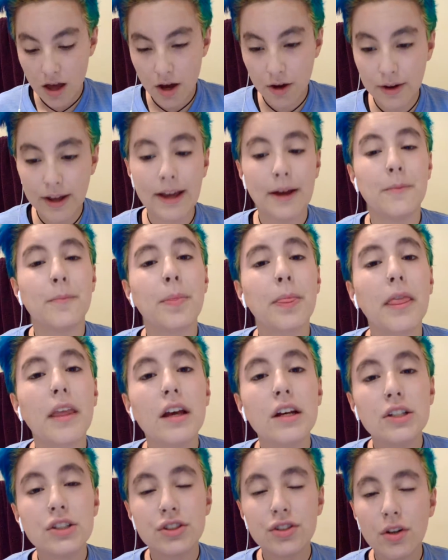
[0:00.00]
Okay,
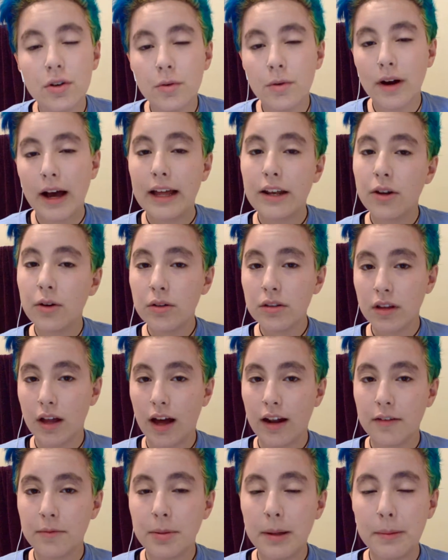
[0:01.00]
so I know a
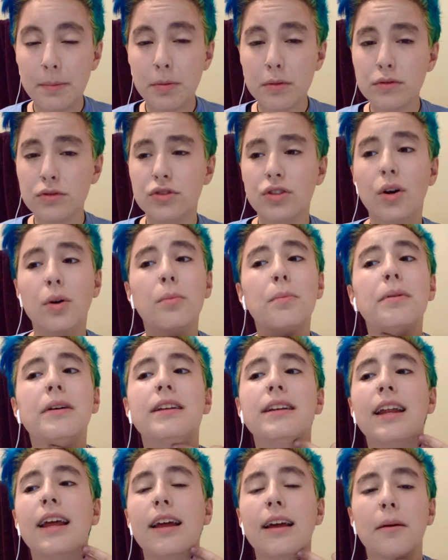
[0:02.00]
lot of people don't
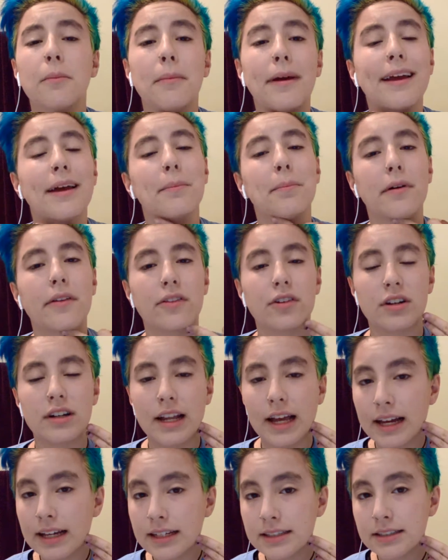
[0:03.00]
put makeup on their
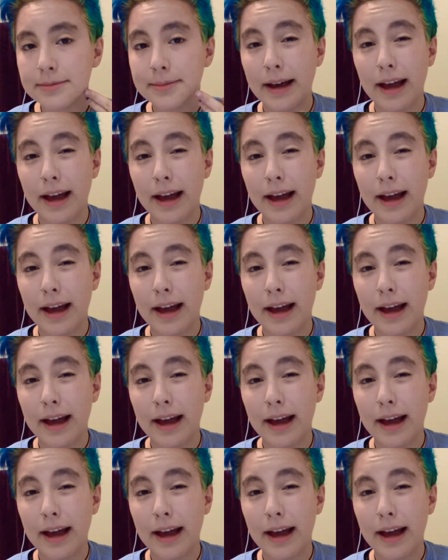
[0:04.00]
necks,